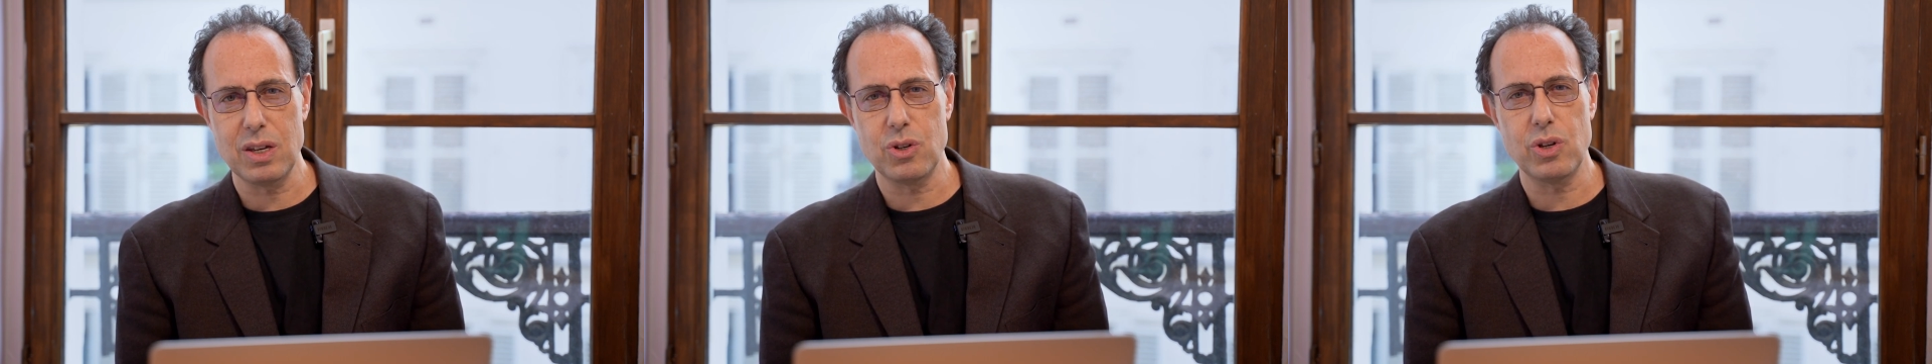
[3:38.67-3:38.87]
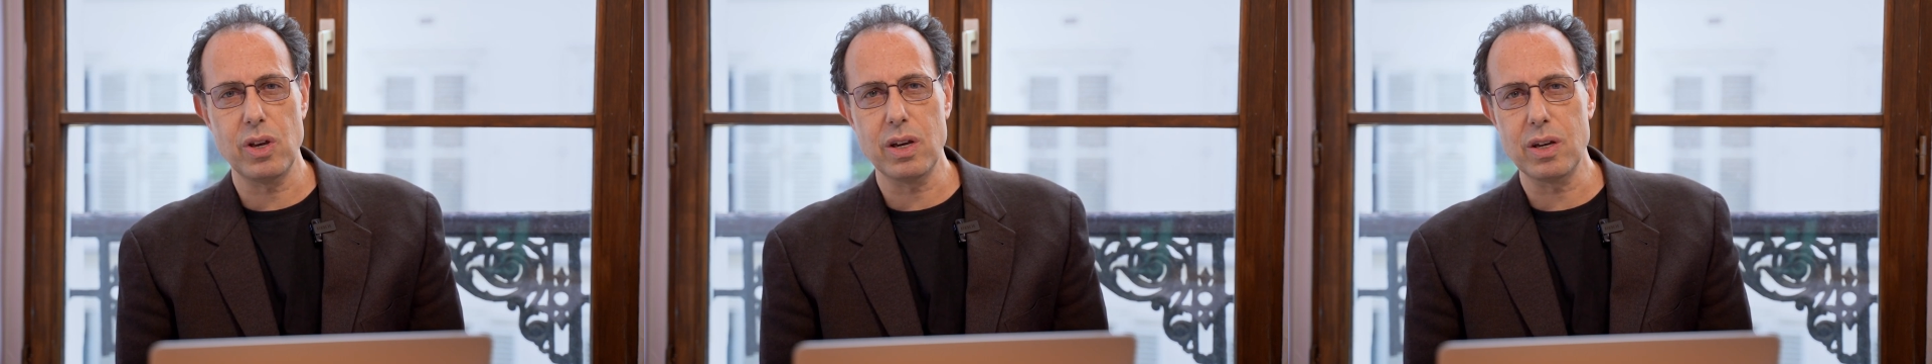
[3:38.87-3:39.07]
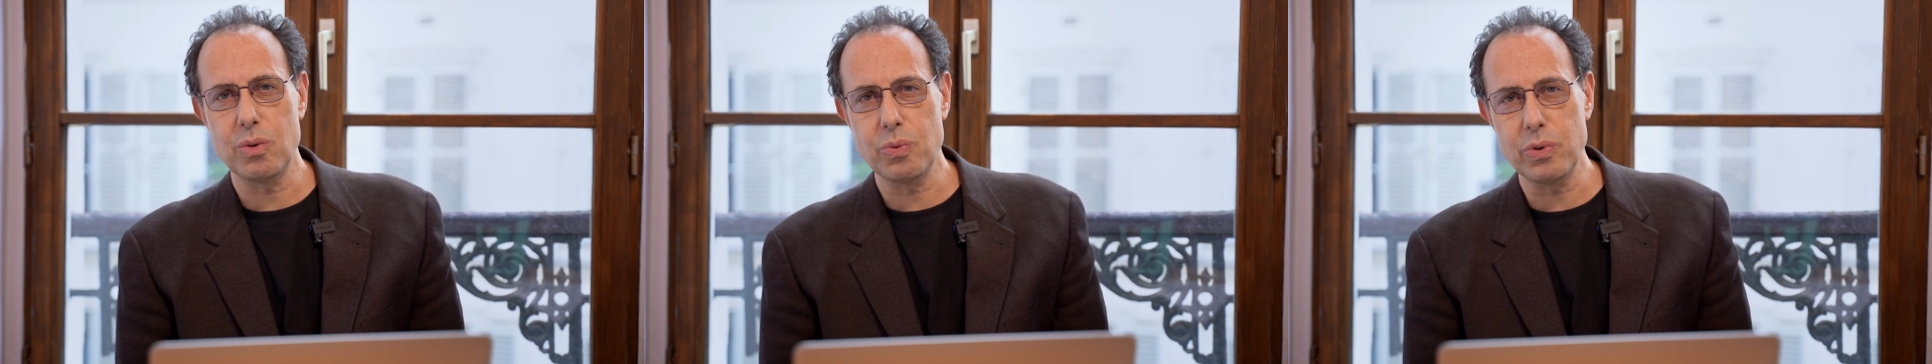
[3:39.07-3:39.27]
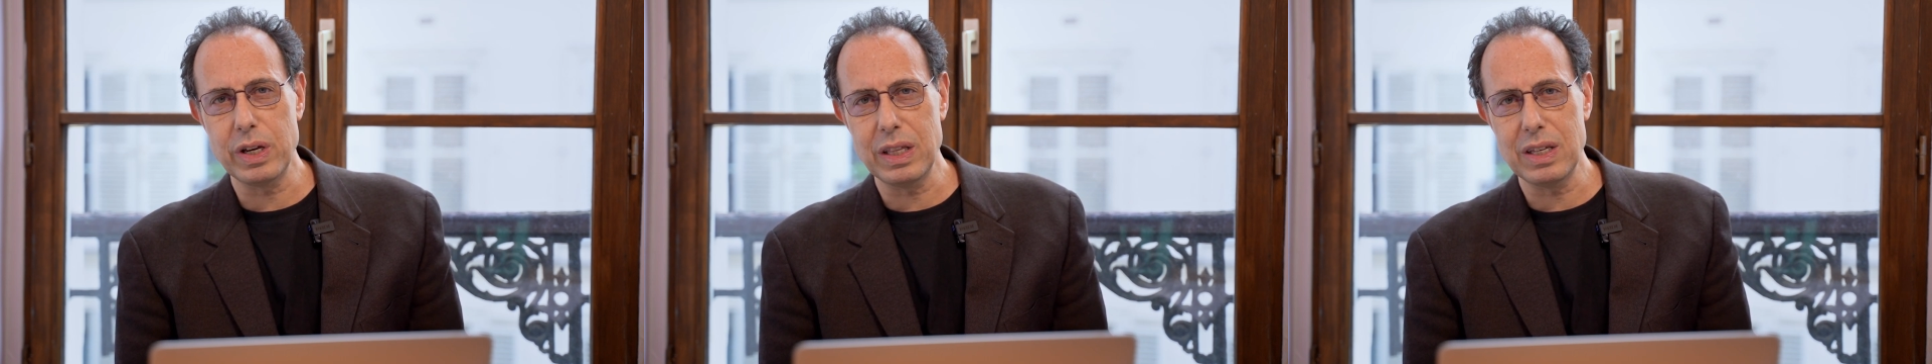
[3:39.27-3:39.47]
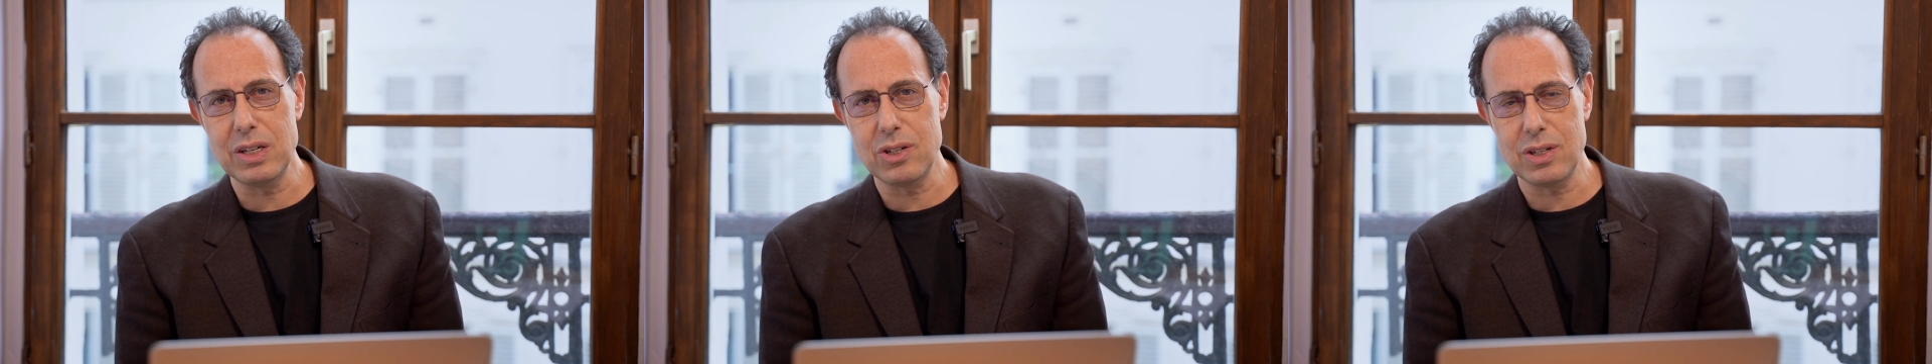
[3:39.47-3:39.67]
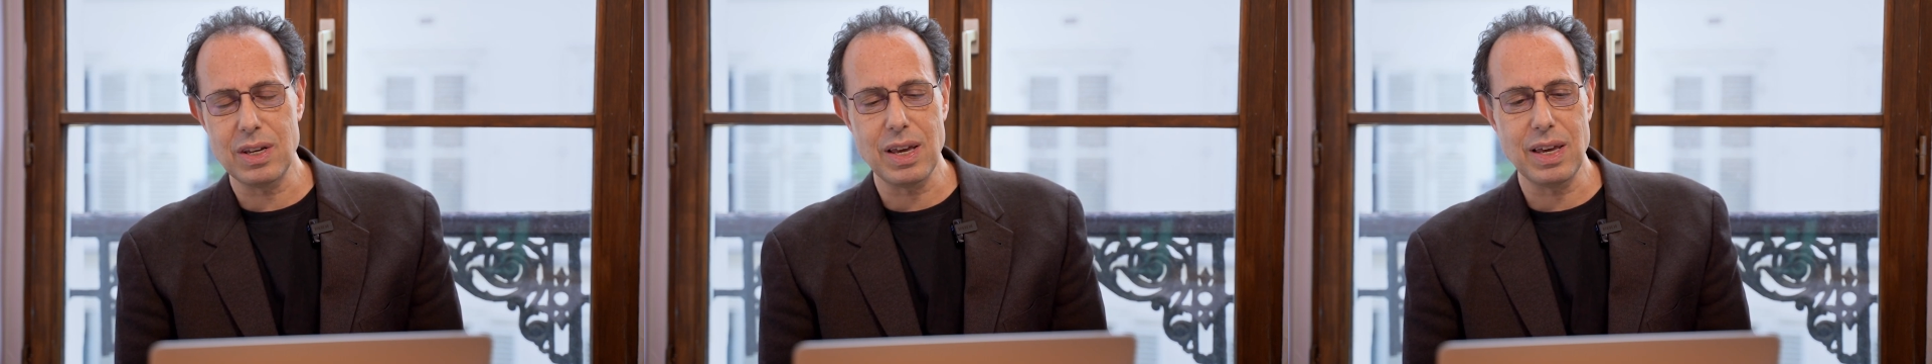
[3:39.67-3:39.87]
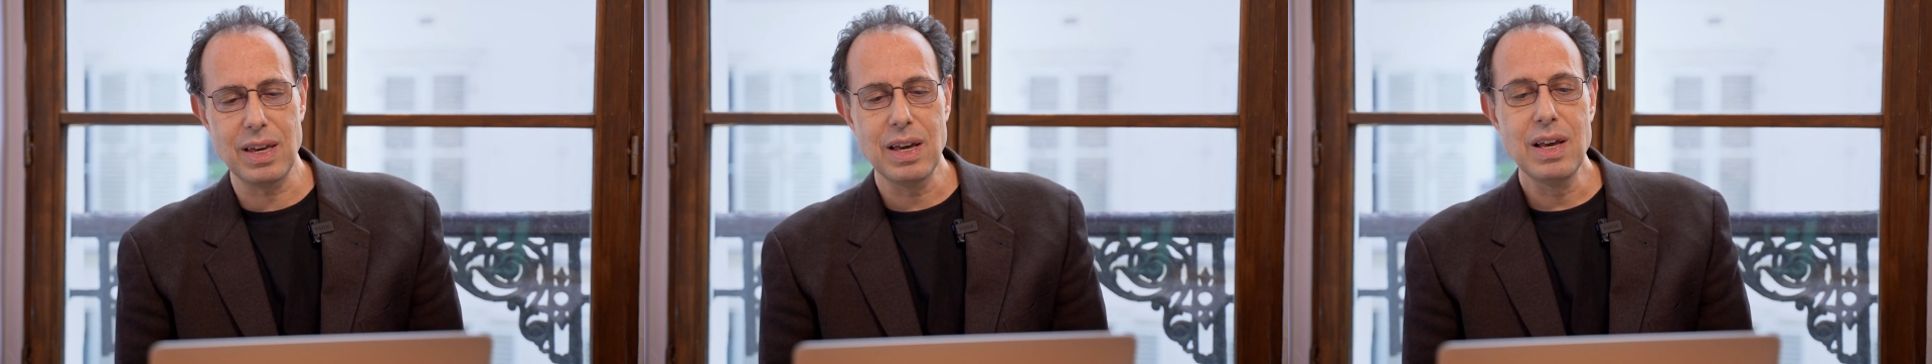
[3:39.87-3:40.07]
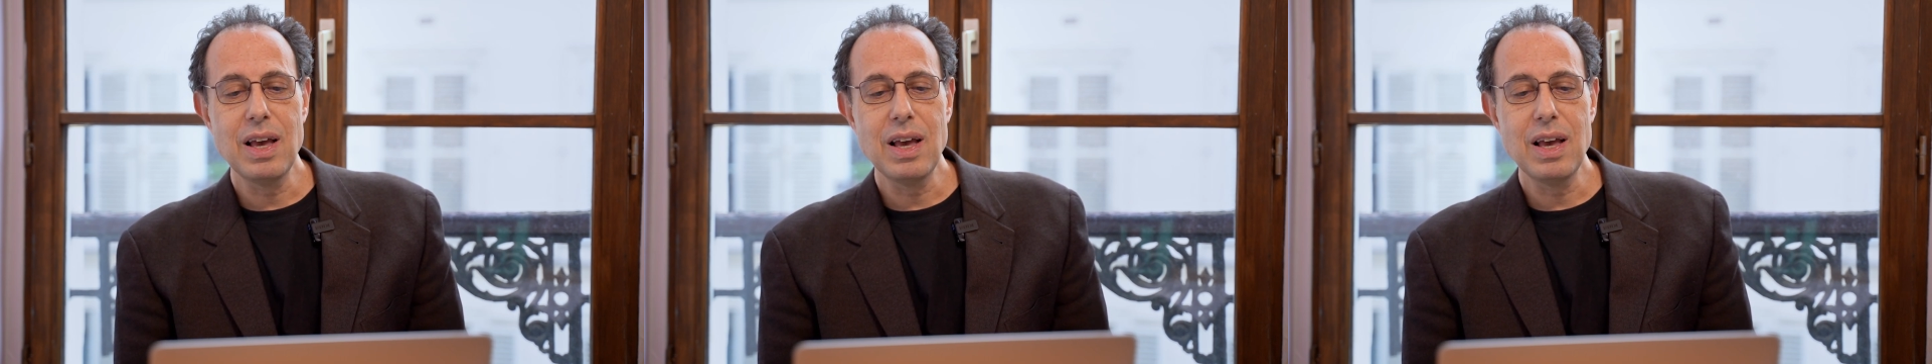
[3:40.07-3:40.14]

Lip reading: So you could really see